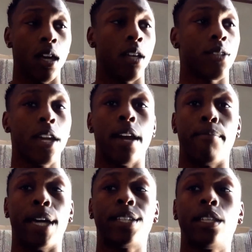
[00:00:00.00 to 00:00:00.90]
yeah,
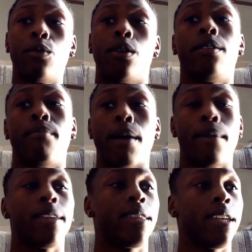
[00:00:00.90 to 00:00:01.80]
basically my
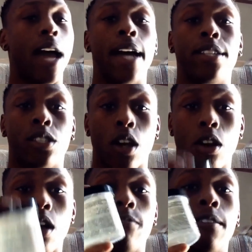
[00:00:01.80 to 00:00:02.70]
method, I start off with